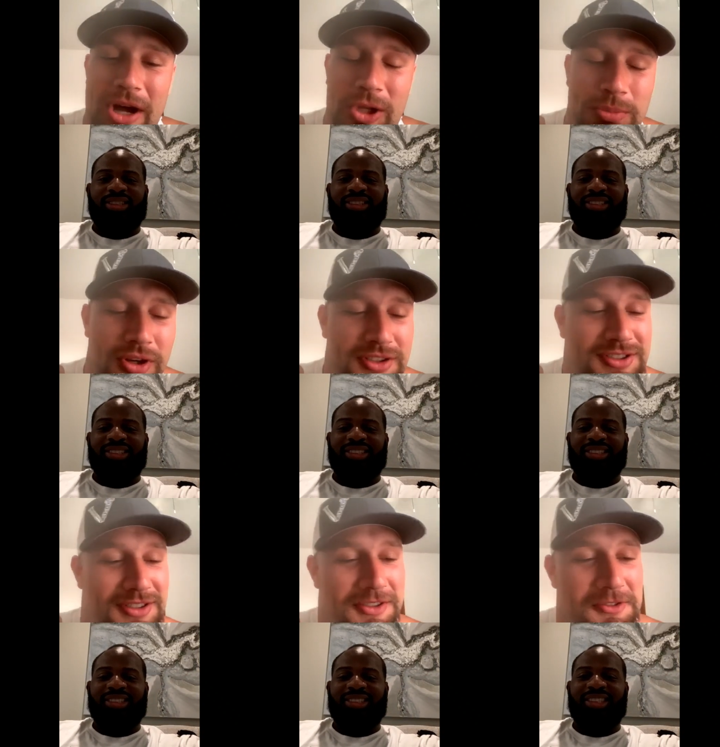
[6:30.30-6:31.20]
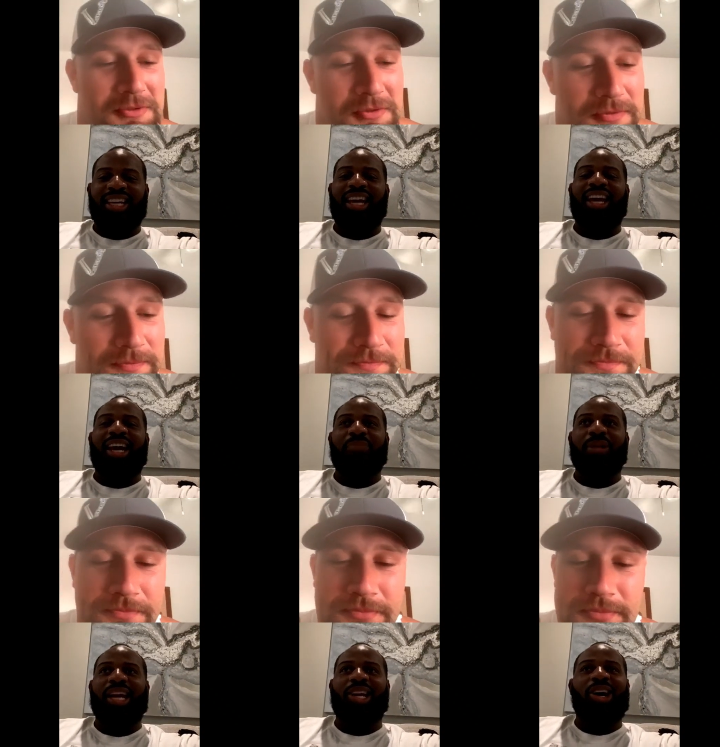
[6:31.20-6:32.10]
Speaker 1: baller Brooks. Yeah, I
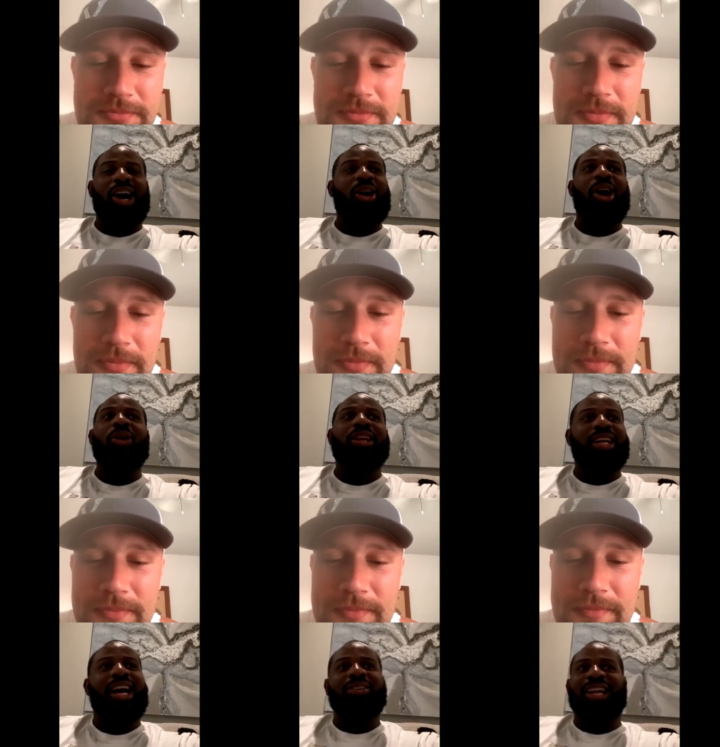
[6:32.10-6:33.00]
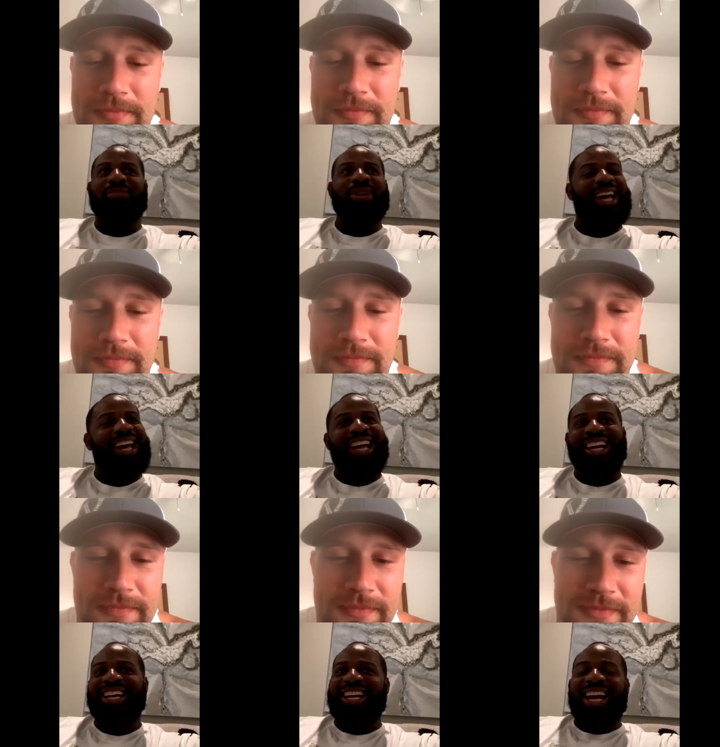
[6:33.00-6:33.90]
played guard only, and I was like,
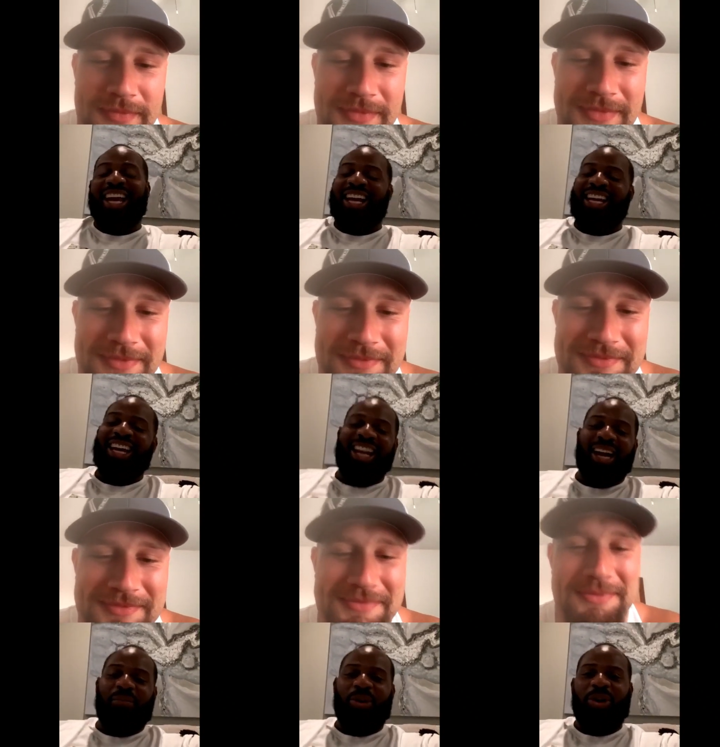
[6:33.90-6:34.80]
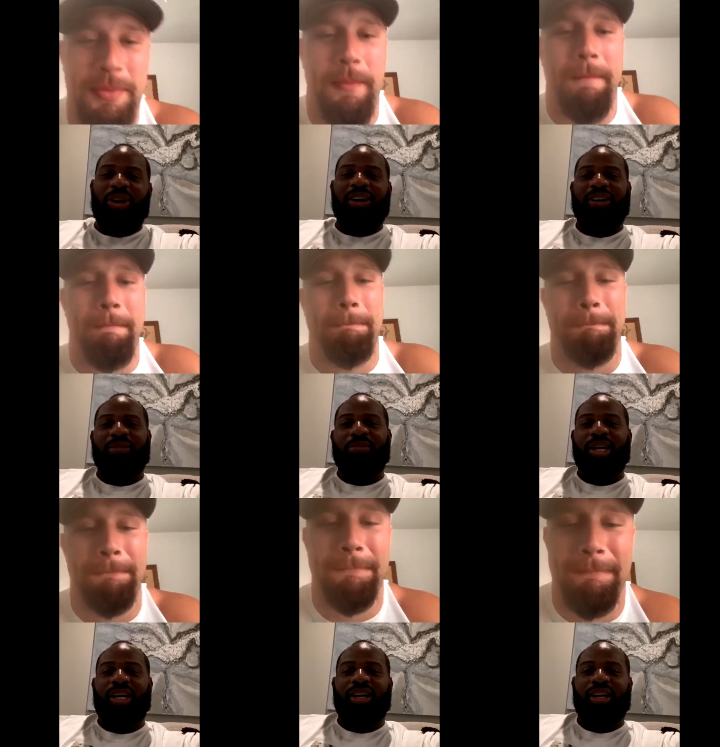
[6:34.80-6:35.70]
man, it kind of got bored.
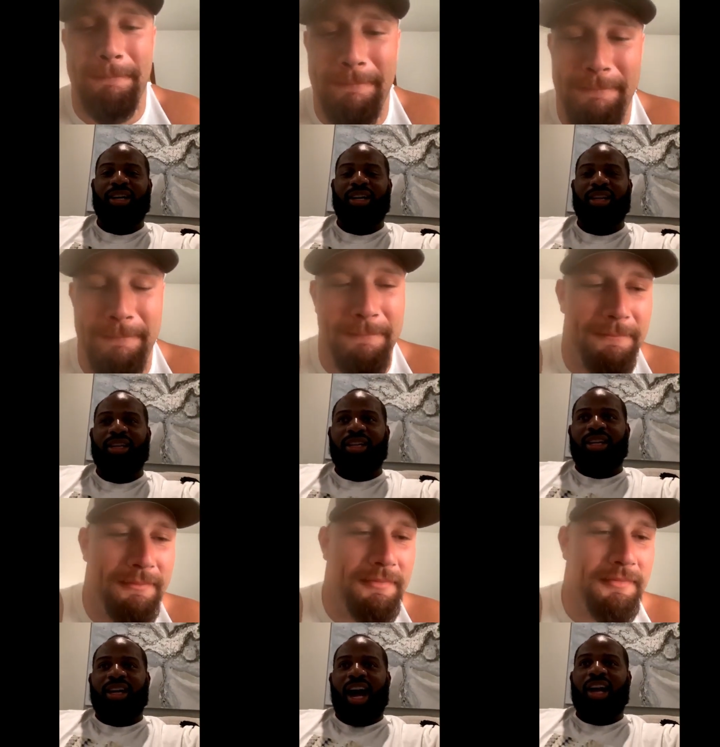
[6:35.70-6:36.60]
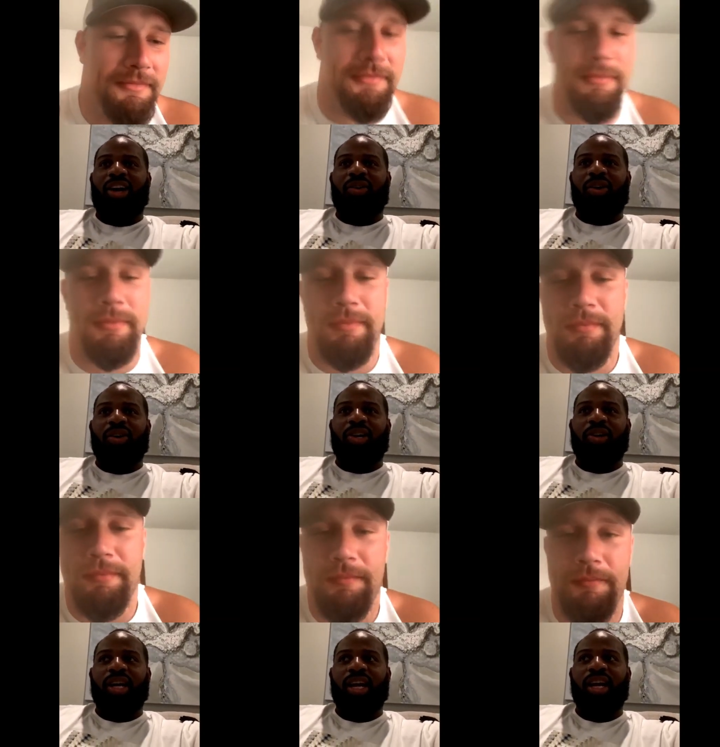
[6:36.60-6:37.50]
But uh, I go on,
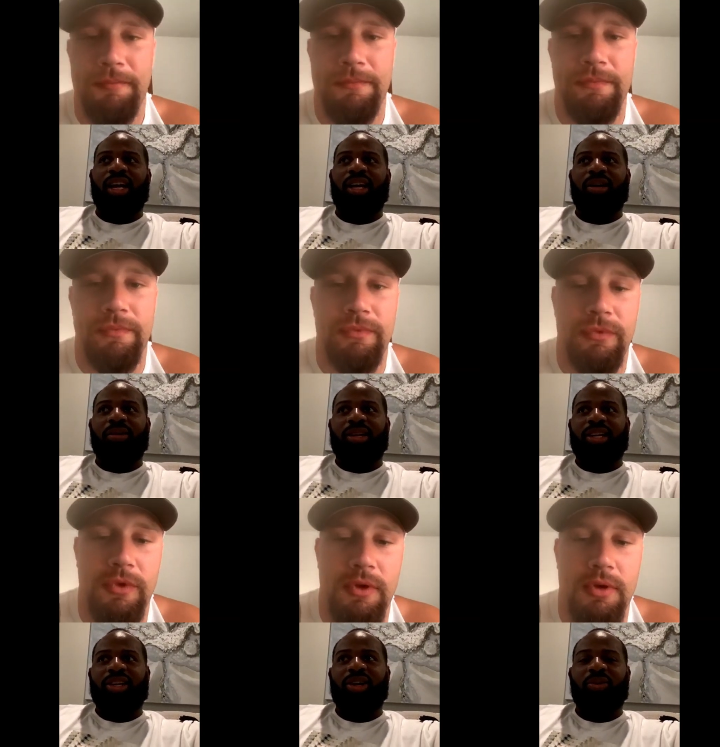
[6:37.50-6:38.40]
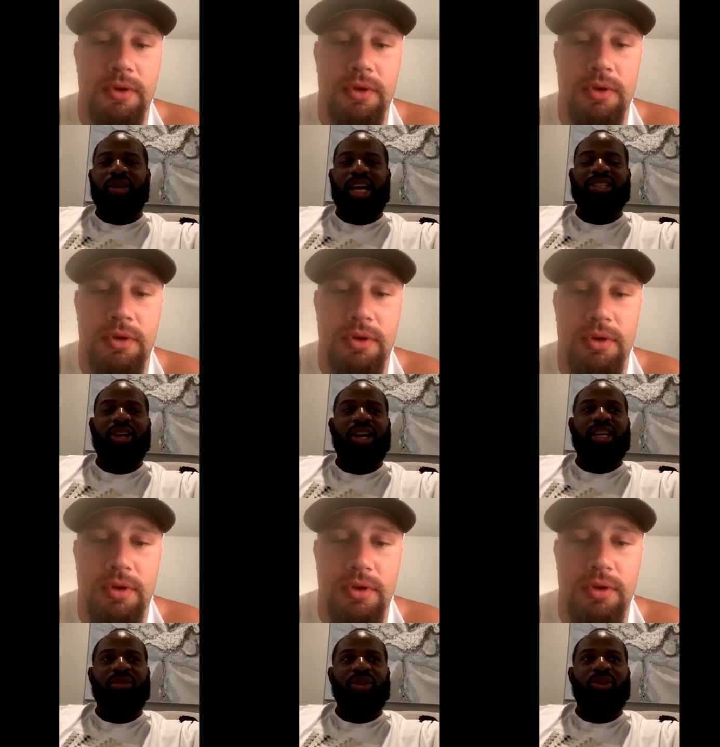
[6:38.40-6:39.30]
go ahead. You know, when I
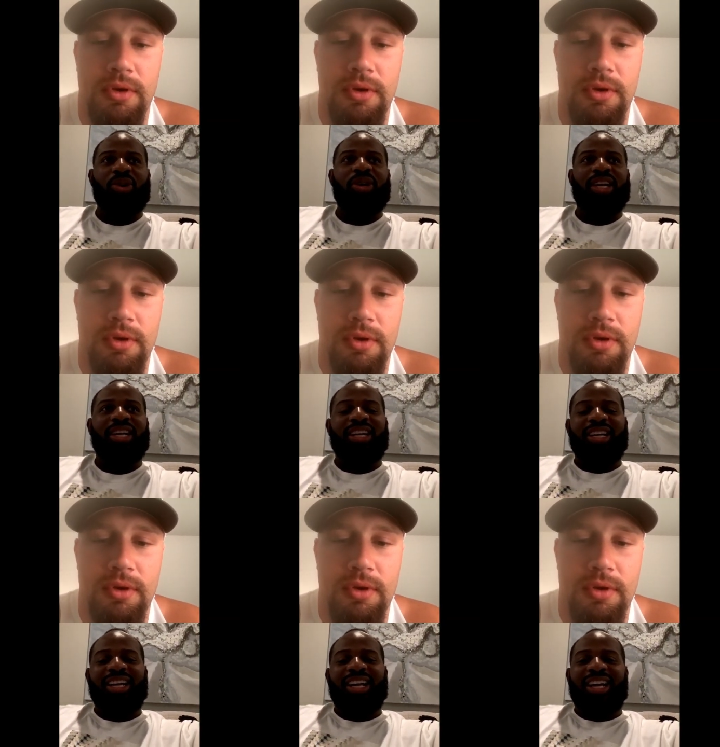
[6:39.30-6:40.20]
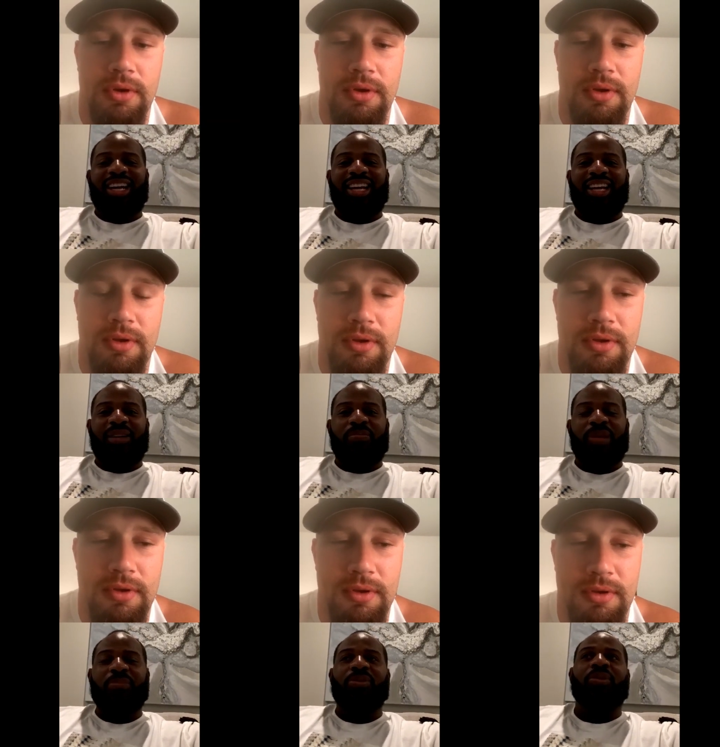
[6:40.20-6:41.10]
started getting recruited
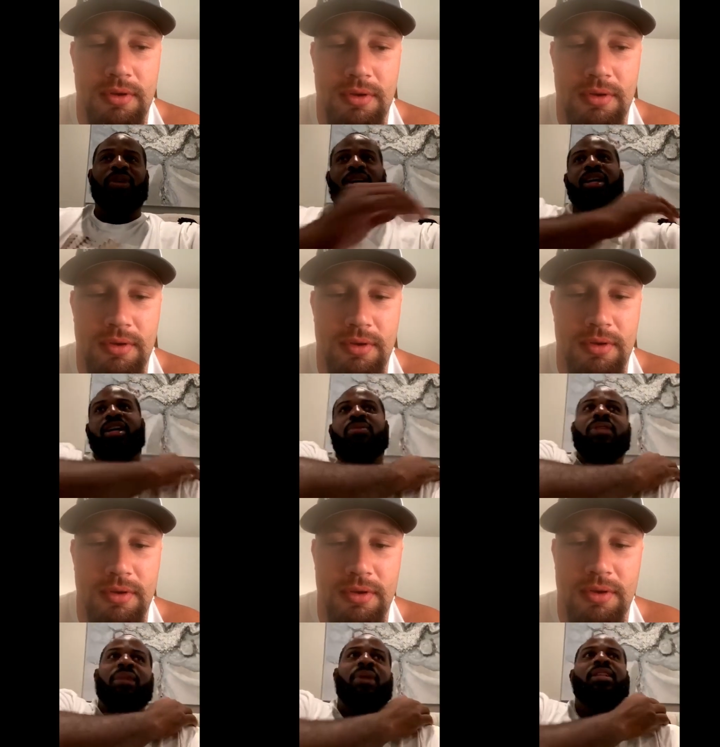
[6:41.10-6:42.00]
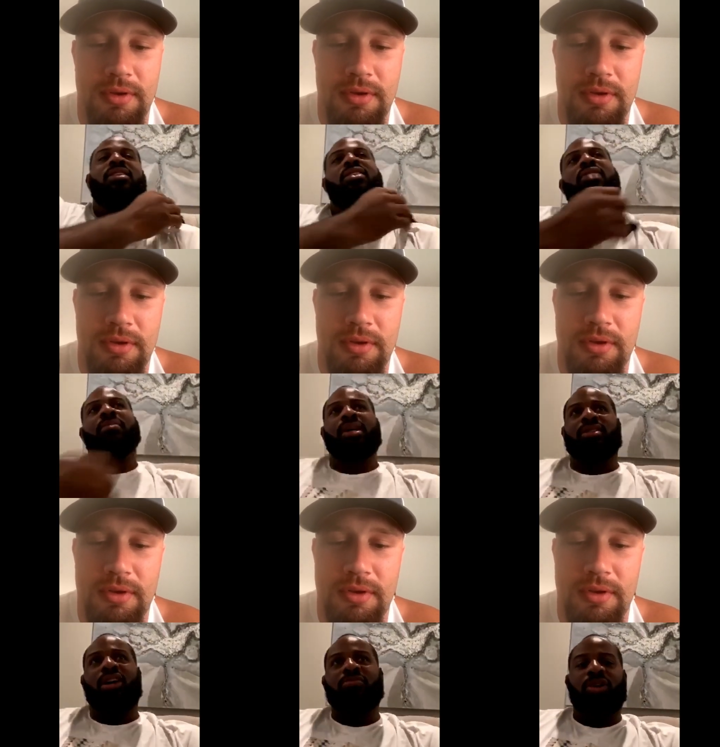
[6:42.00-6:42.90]
people, uh, it was like my it was like my
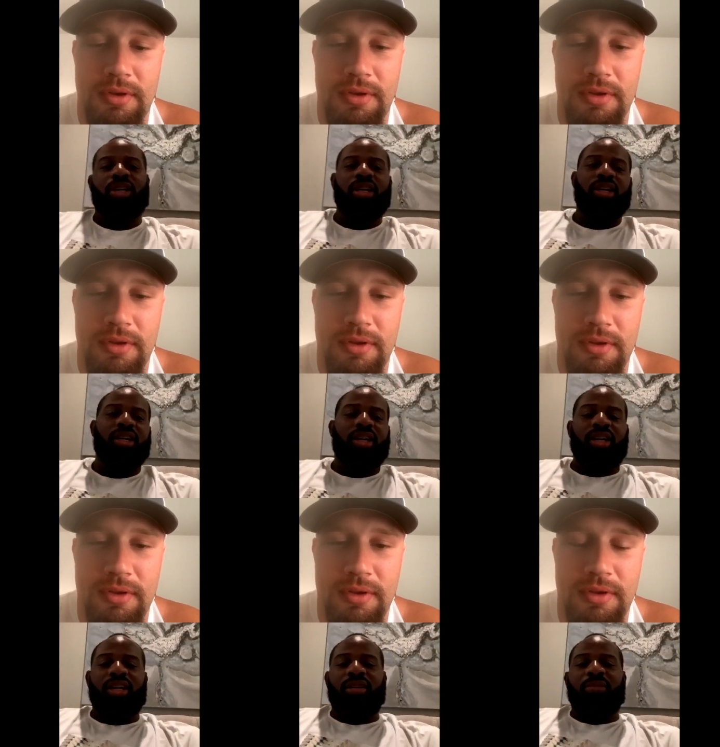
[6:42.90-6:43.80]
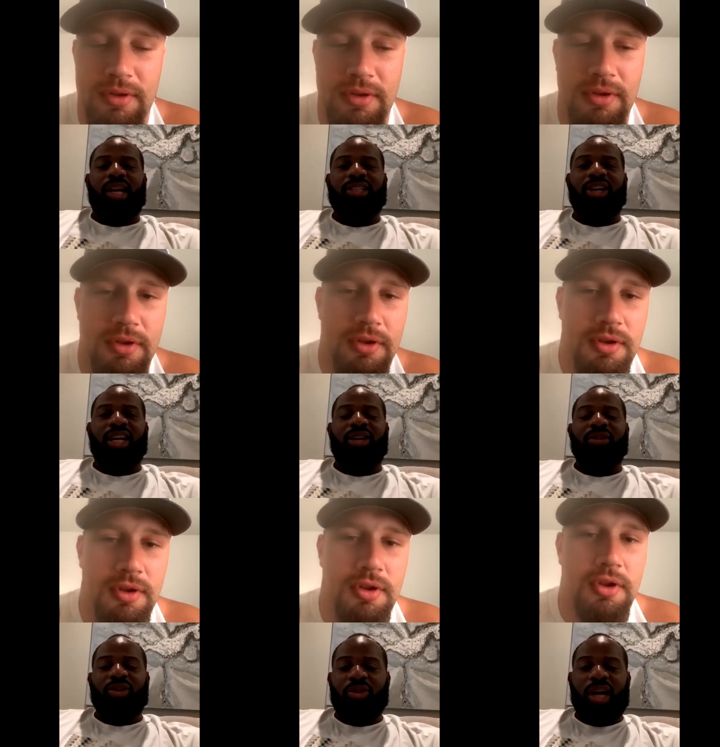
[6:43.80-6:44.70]
sophomore year, but I started
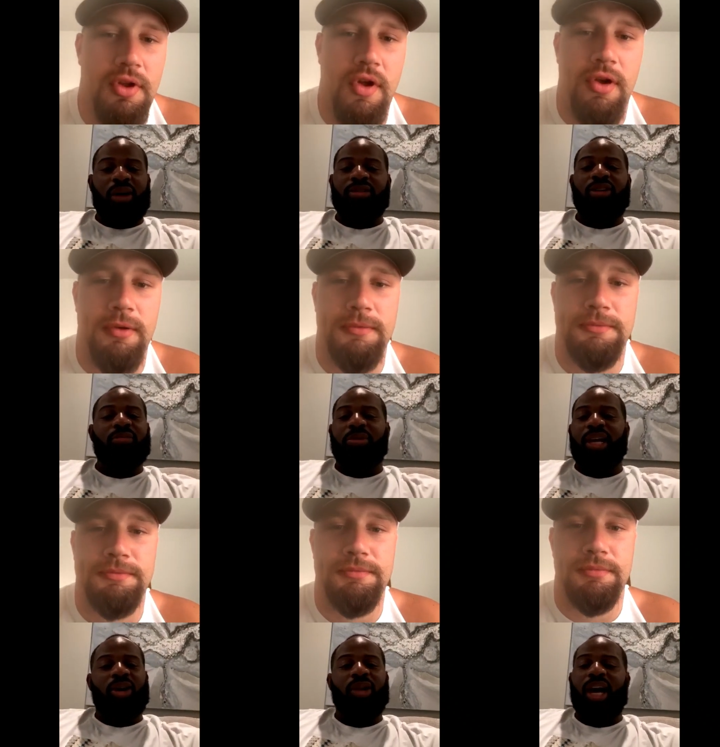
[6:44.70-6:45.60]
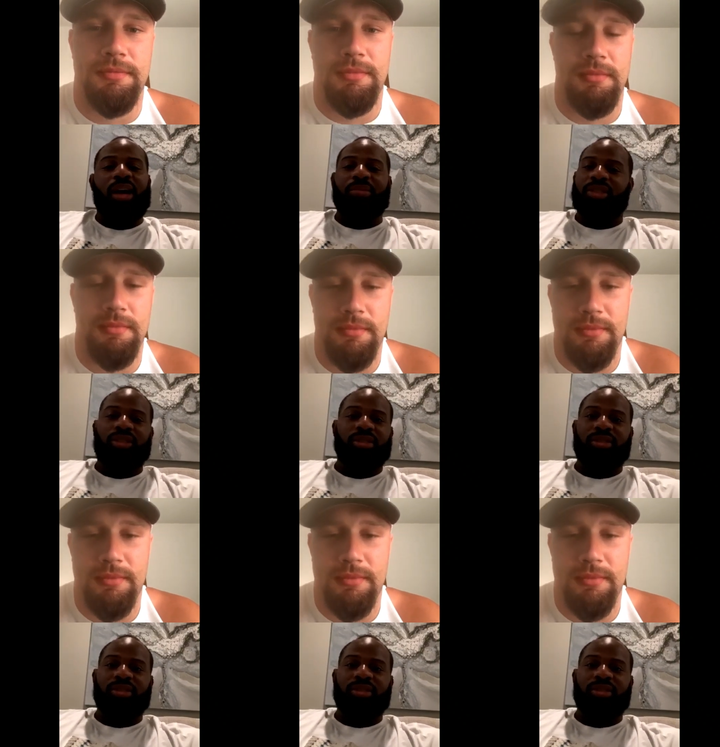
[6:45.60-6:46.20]
getting recruited. I was only playing O lineman,